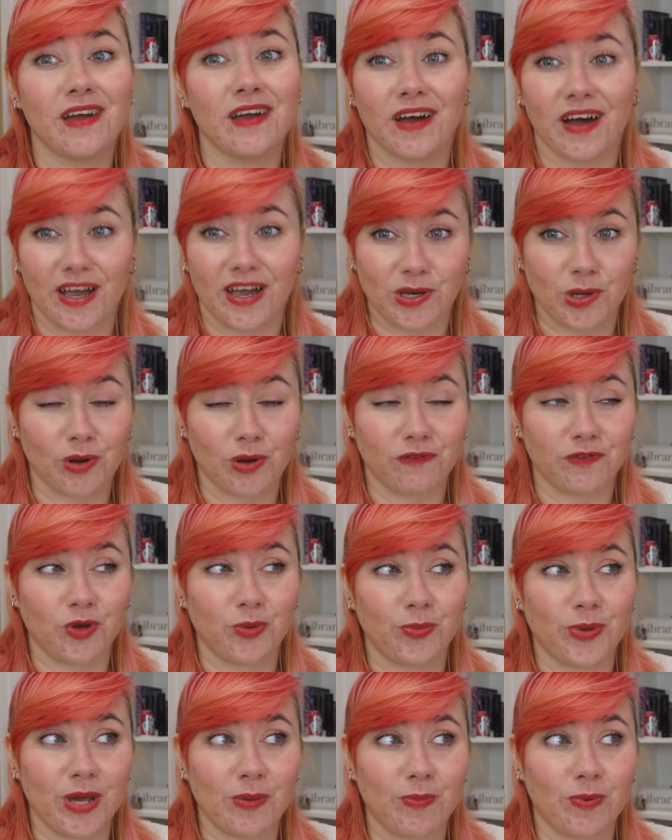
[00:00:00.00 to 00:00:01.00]
I know a few
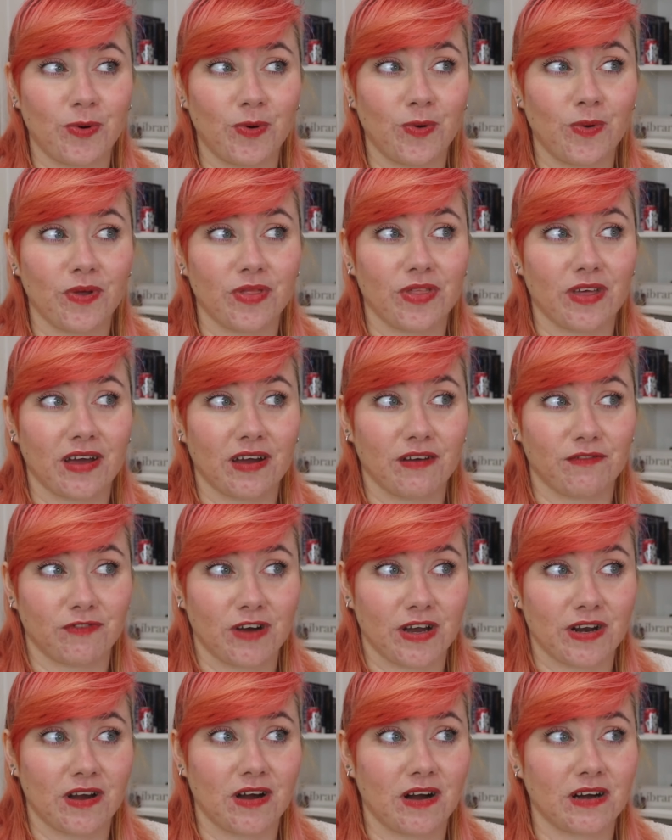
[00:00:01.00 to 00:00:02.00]
people that have
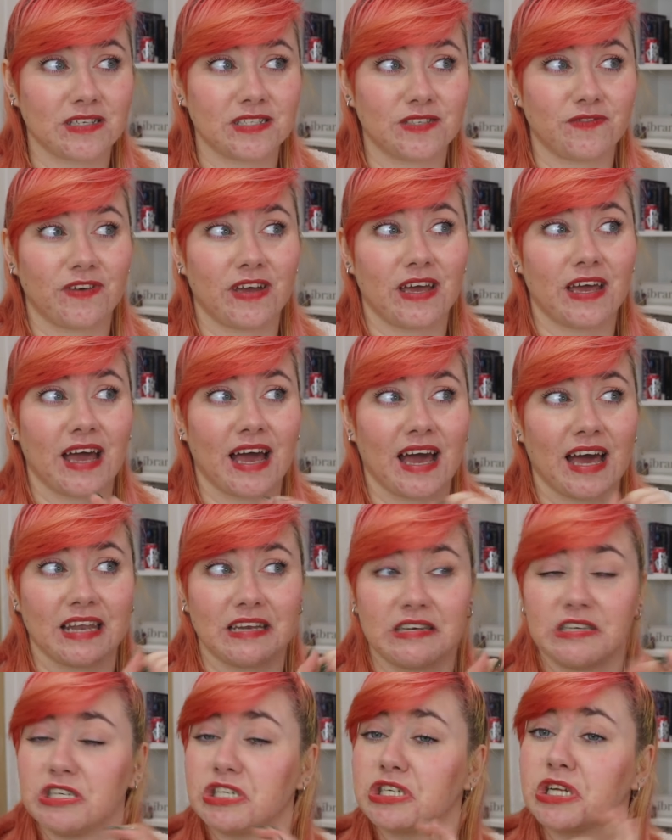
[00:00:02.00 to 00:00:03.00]
read Arcs Fit
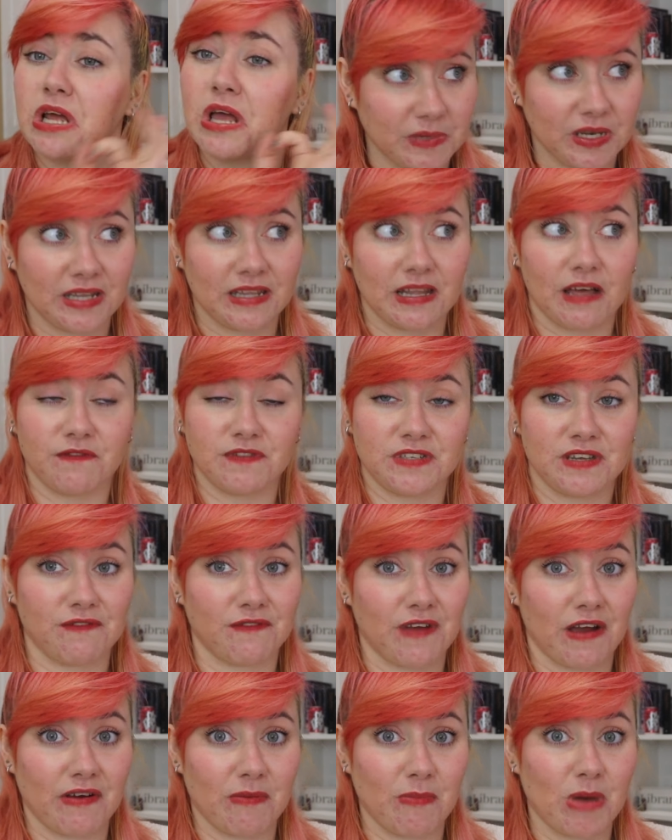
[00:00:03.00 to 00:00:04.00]
and loved it
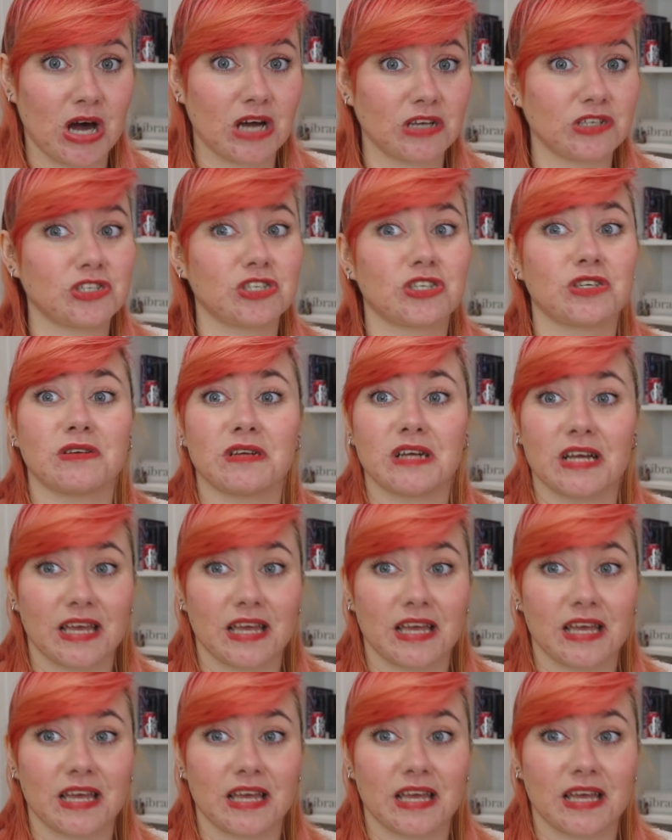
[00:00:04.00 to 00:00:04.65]
very much.